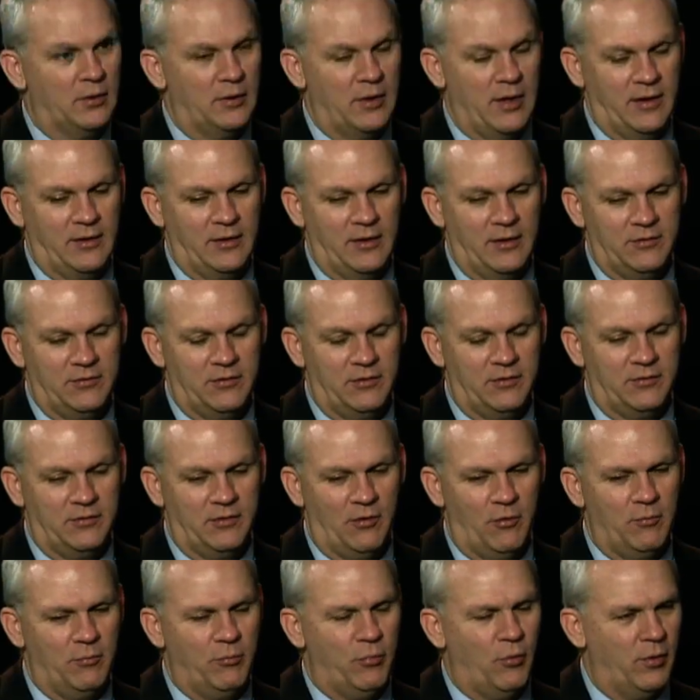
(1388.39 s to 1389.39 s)
and it's just
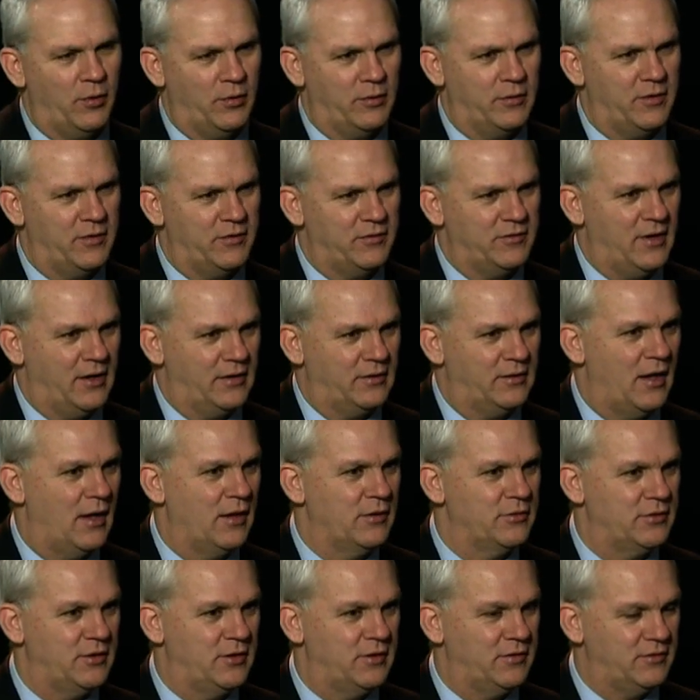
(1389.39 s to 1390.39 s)
so important this
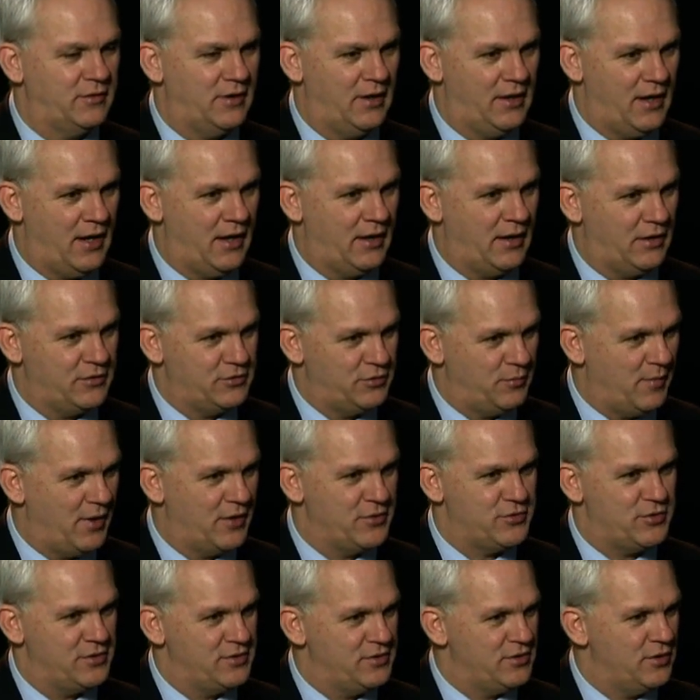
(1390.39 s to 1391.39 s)
technology to stay ahead. As you
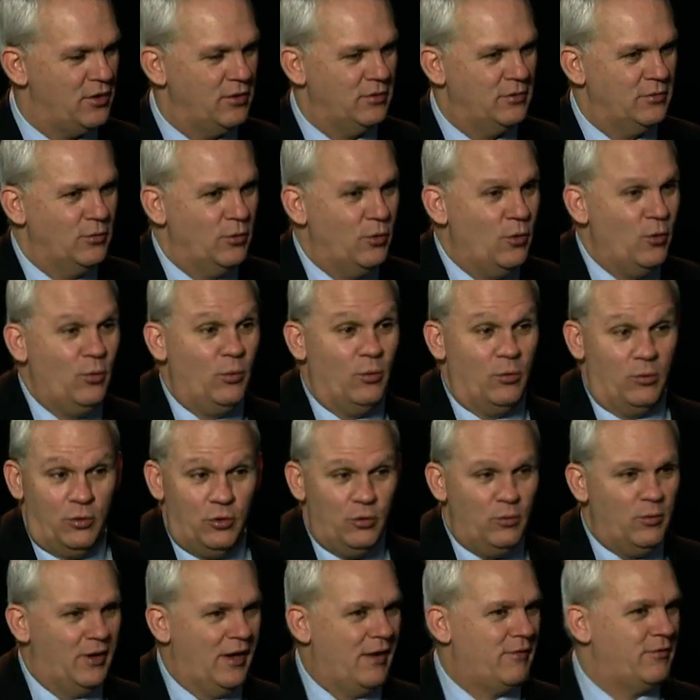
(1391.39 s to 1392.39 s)
mentioned, who,
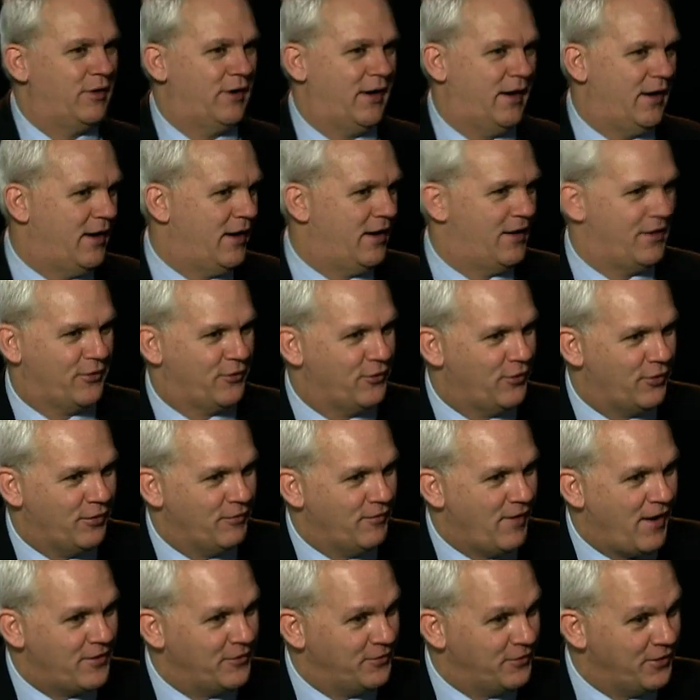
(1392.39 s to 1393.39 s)
who will ever get ahead of the
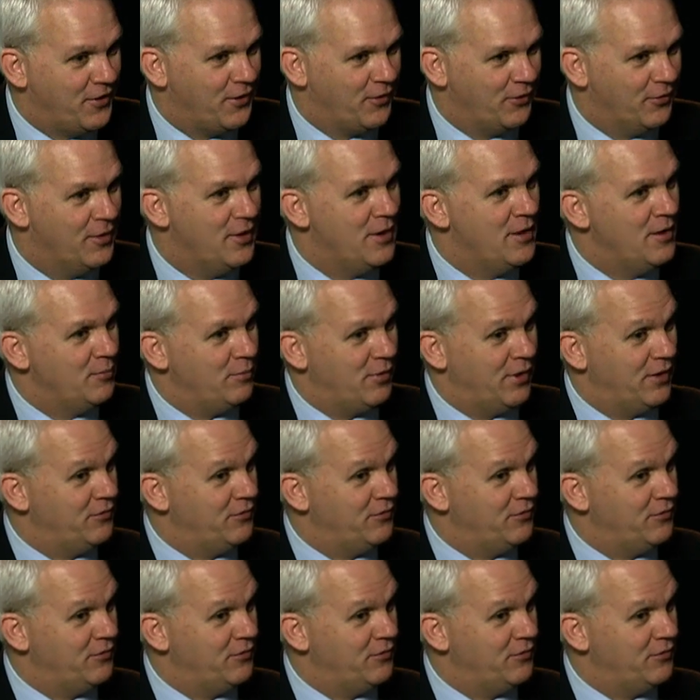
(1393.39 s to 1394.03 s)
curve? I don't know, uh -huh.